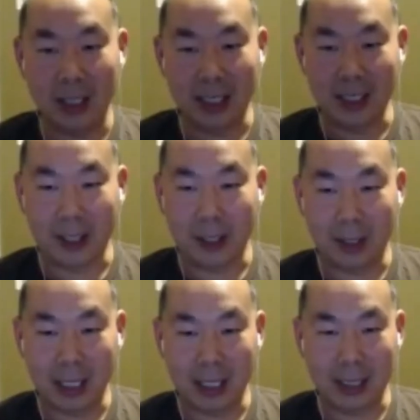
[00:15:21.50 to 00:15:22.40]
so.
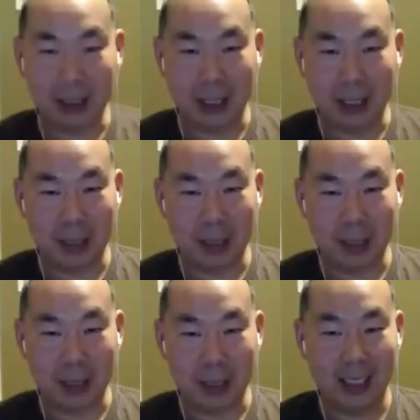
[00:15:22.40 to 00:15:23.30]
I mean, I
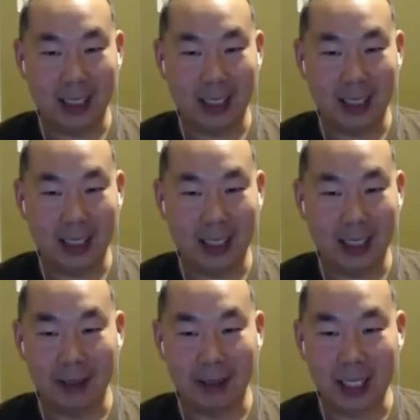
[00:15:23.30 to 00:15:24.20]
think it was pretty
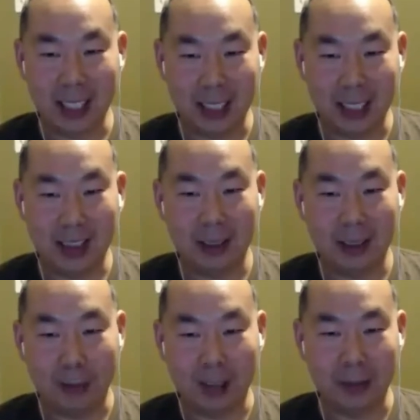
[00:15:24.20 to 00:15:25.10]
obvious that
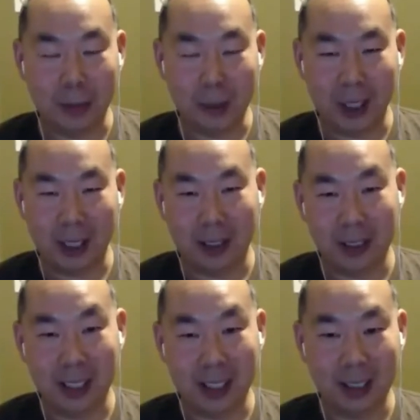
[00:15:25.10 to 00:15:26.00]
one of the point
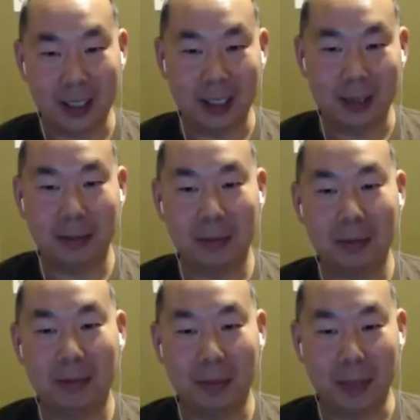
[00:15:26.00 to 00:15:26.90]
guards needed to
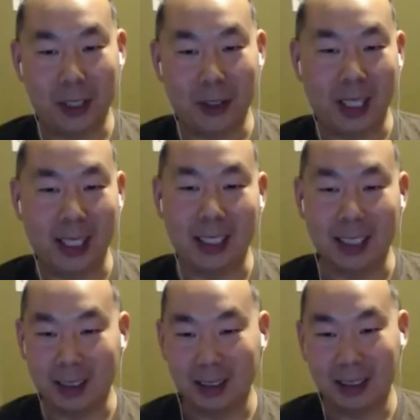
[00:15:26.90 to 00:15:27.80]
be traded,
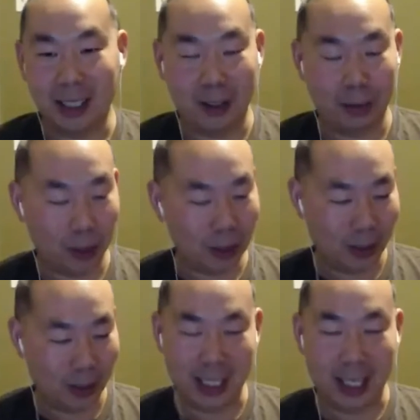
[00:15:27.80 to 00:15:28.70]
and Aaron Brooks
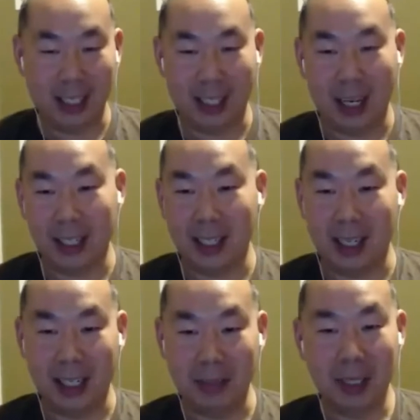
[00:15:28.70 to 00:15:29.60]
wasn't getting a lot of
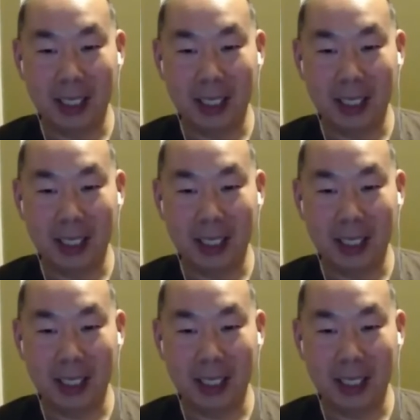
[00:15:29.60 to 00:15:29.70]
time.